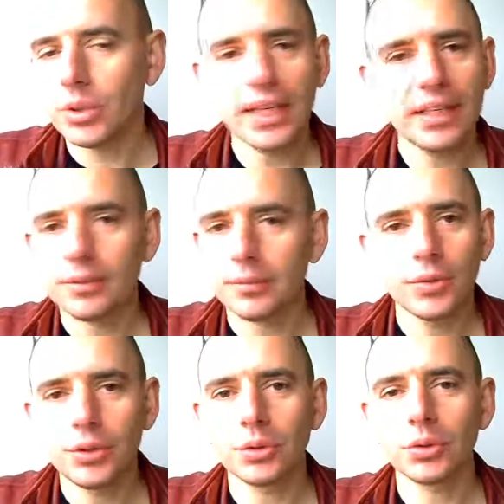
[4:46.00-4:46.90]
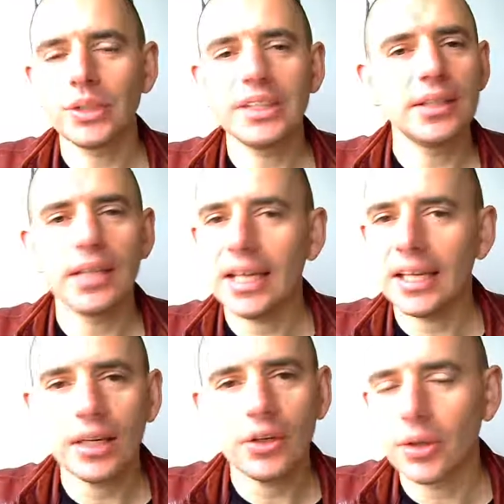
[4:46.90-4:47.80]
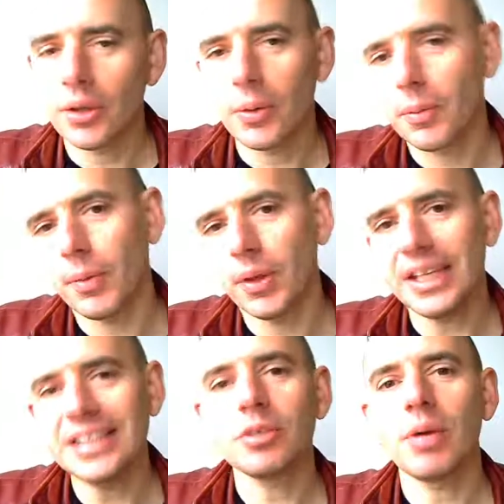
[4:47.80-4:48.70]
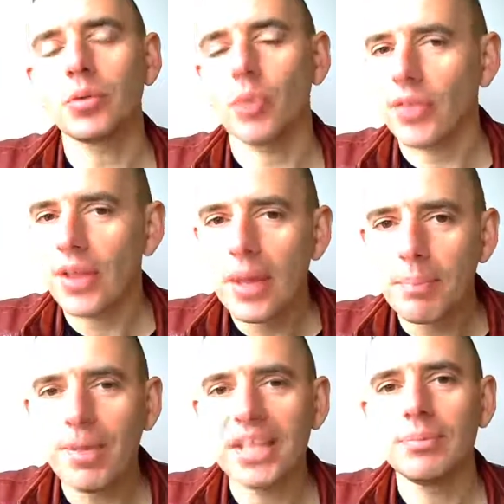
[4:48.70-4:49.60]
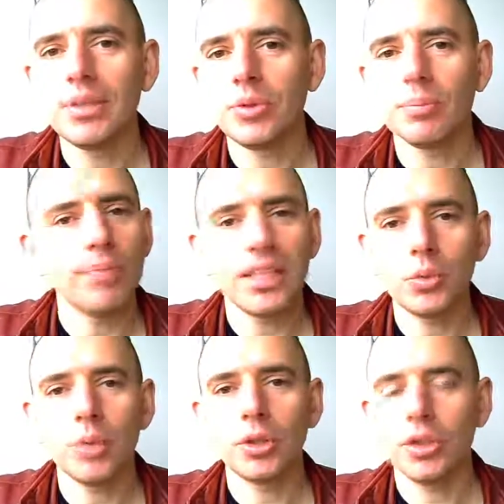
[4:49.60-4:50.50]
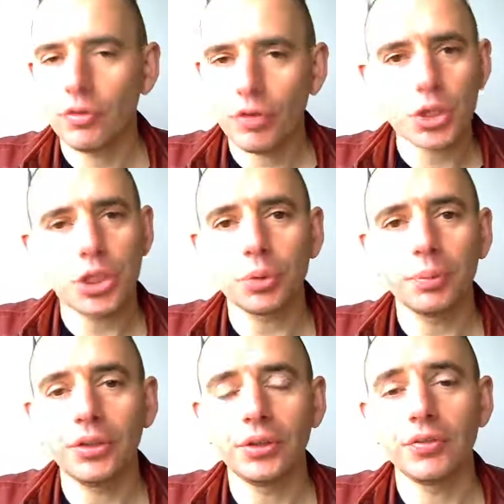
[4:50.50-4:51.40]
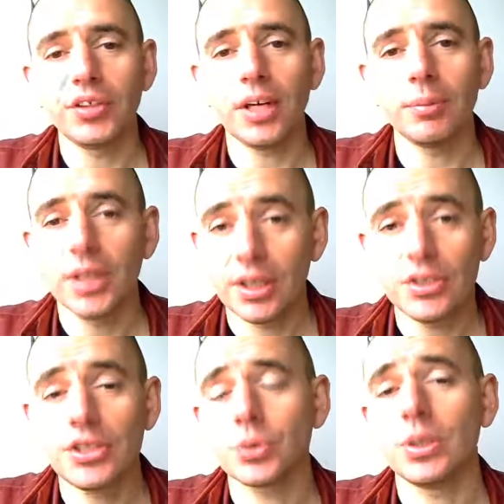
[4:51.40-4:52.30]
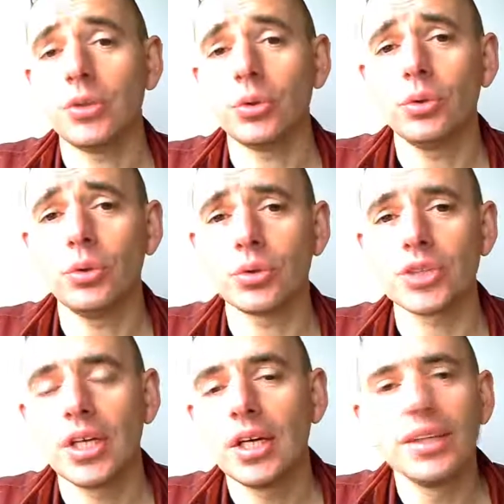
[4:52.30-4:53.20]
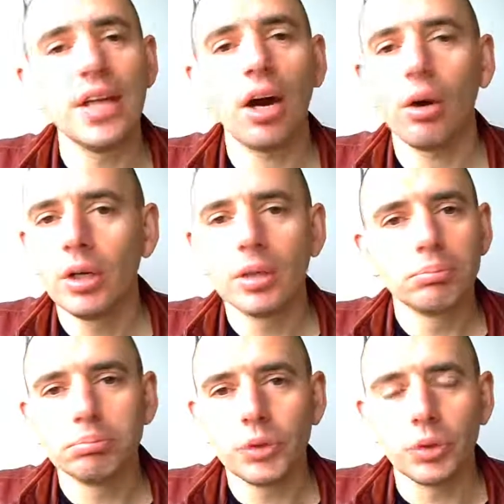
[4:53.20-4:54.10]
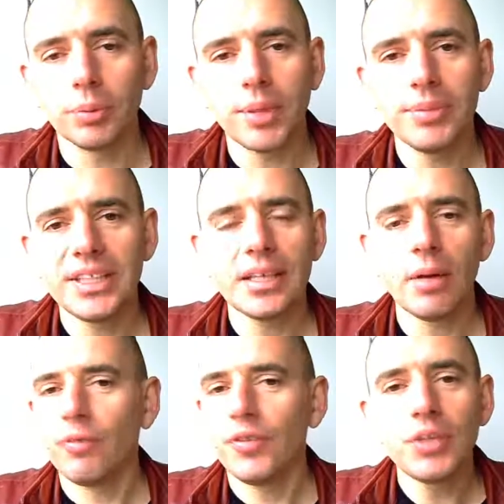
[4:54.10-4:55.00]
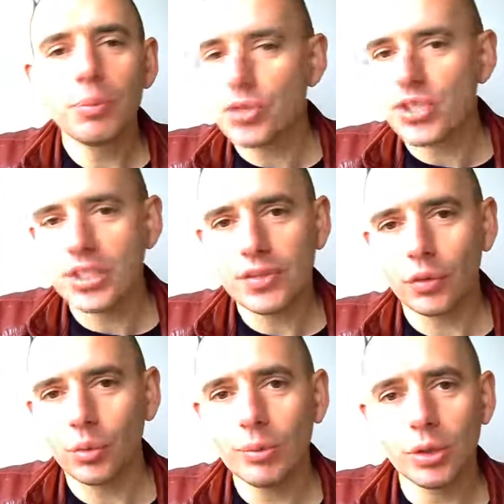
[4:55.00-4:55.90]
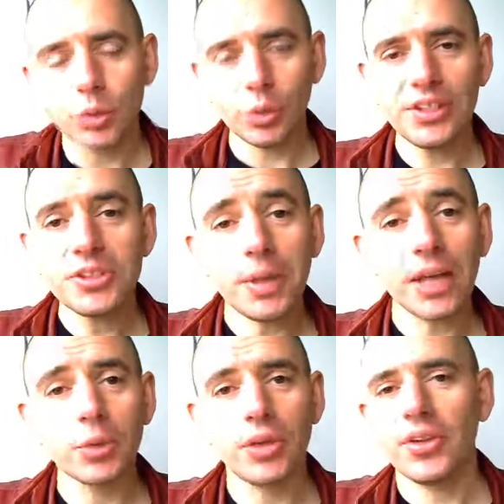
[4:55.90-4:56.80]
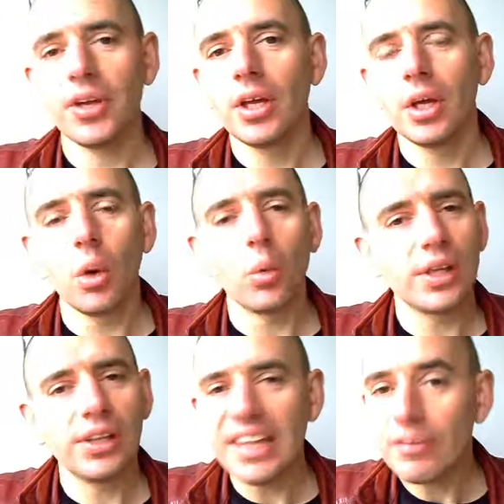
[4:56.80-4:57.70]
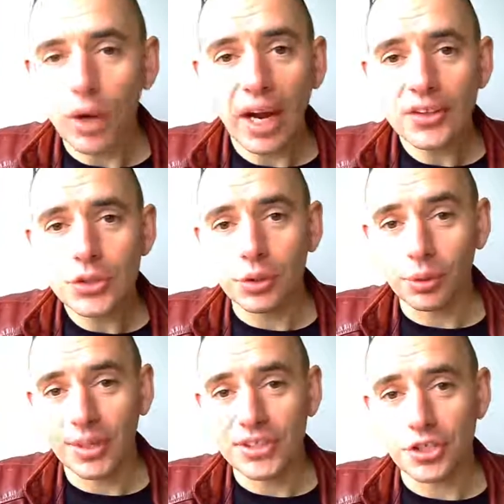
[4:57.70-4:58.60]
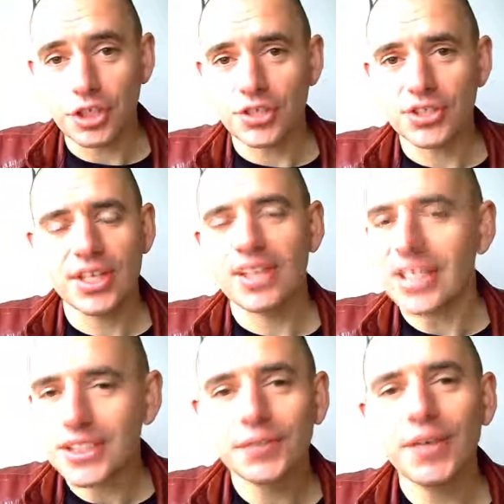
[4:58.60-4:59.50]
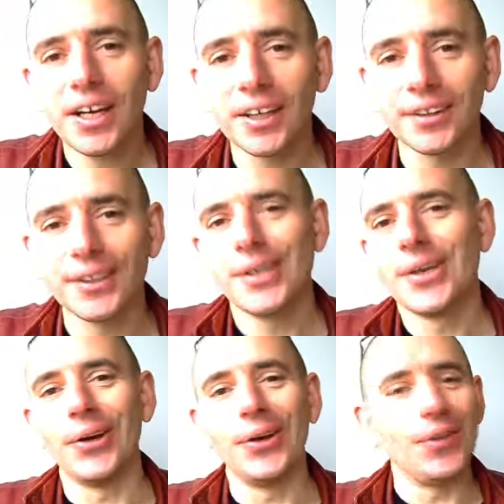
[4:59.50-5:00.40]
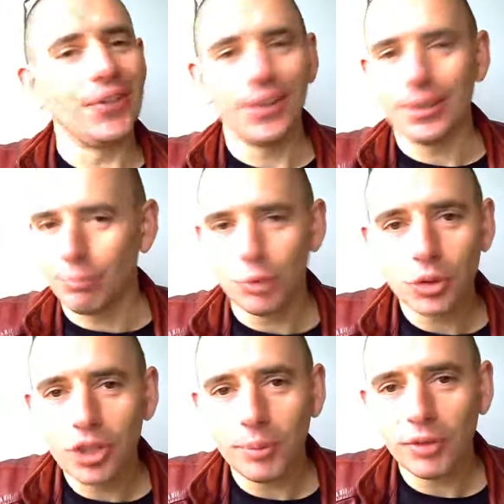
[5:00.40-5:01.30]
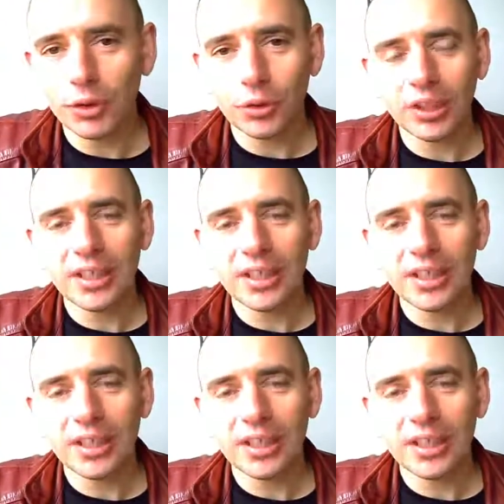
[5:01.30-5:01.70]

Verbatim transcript: you can, you know, really uh, interact with many, many women in a very short period of time. And this is really the good news. Now, you know, maybe 50% of the women you will interact with will never answer your messages. That's fine. Uh, they don't come often